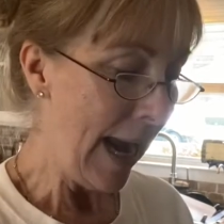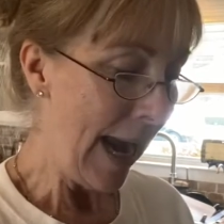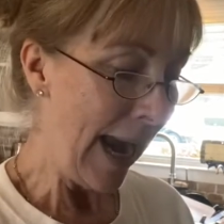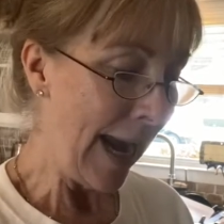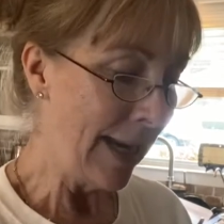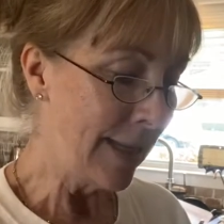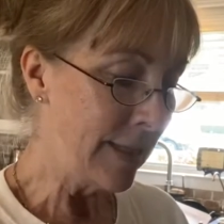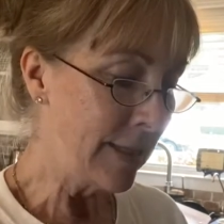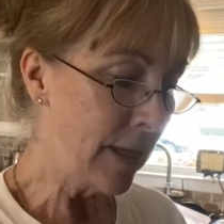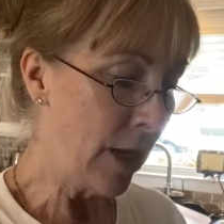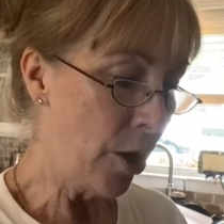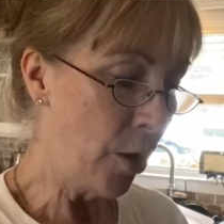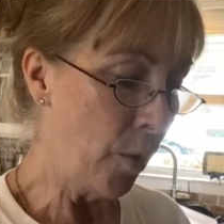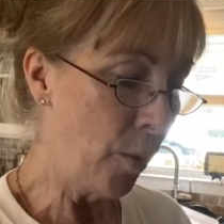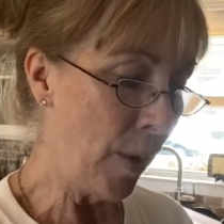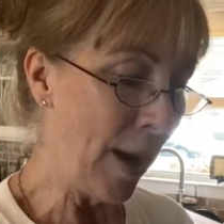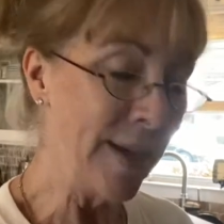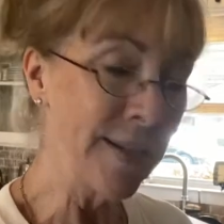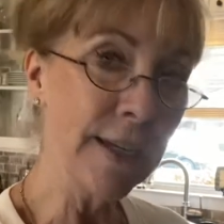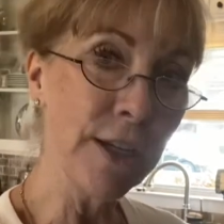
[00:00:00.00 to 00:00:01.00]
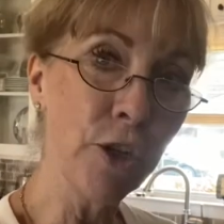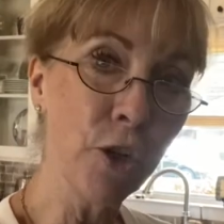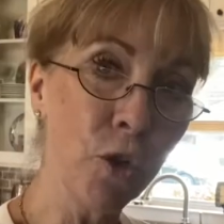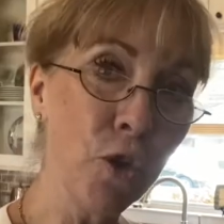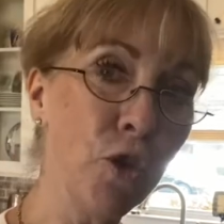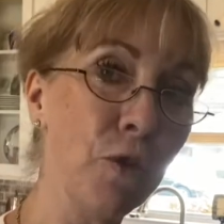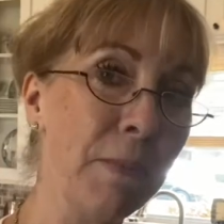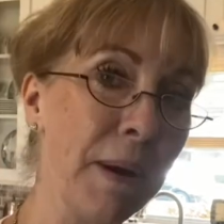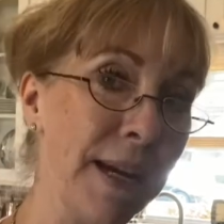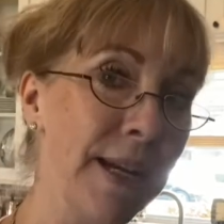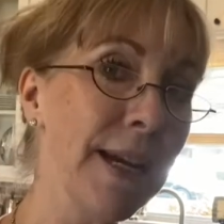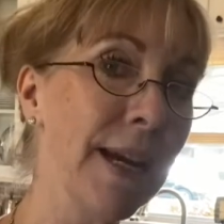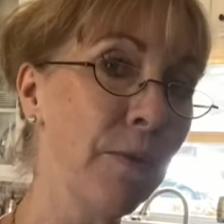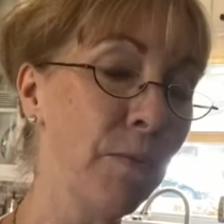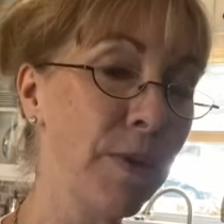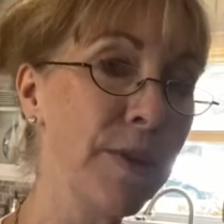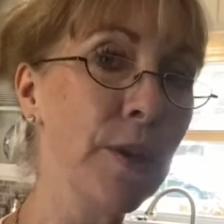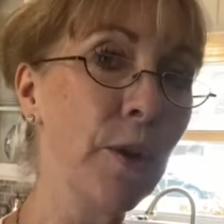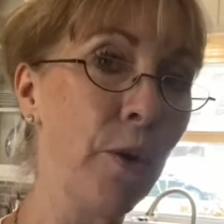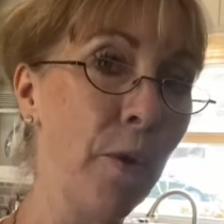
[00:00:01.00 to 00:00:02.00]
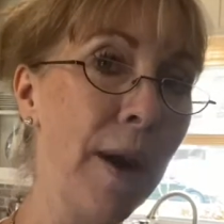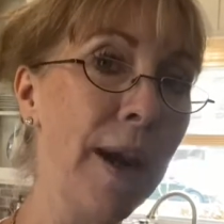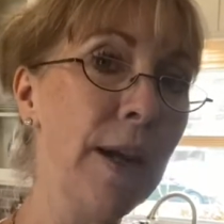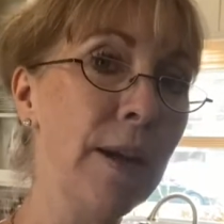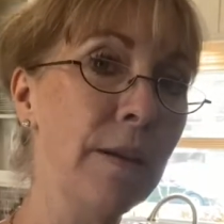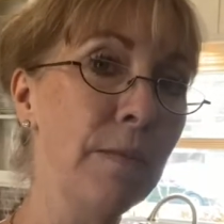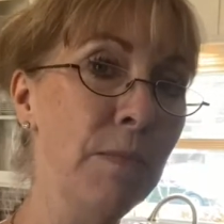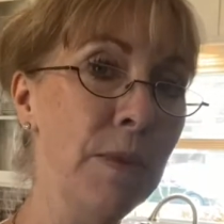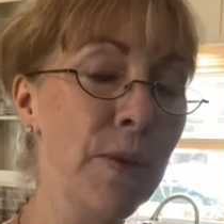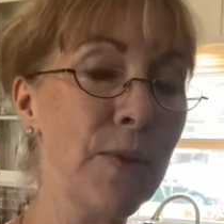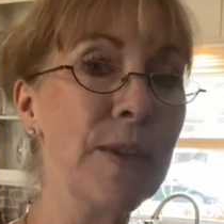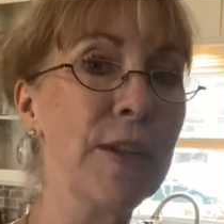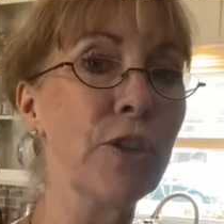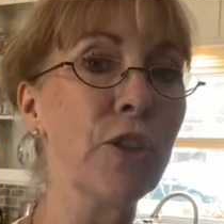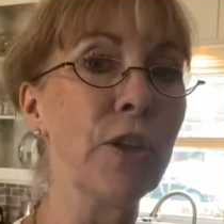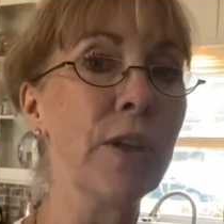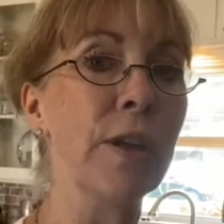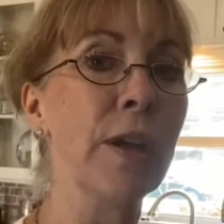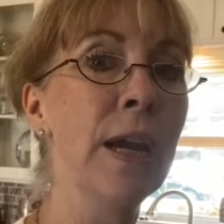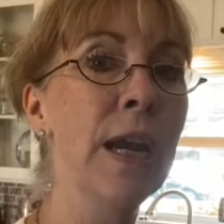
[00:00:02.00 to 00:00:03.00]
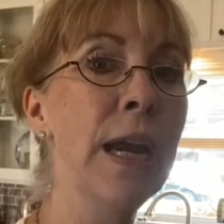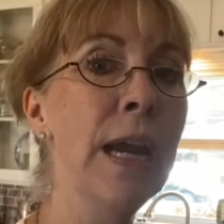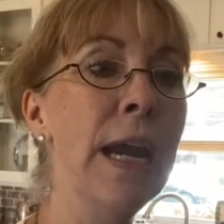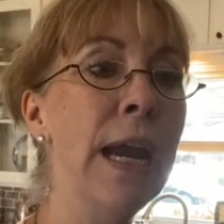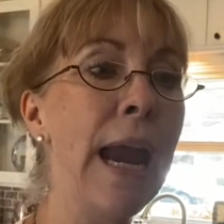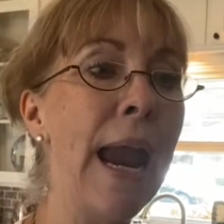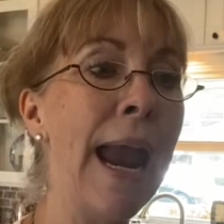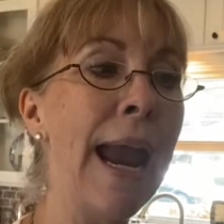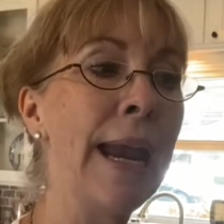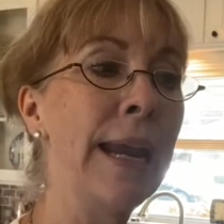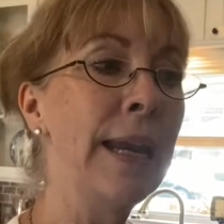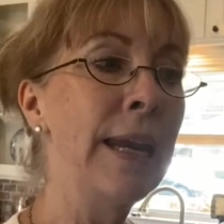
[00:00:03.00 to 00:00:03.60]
And so, as I told you, my dad was a great musician. And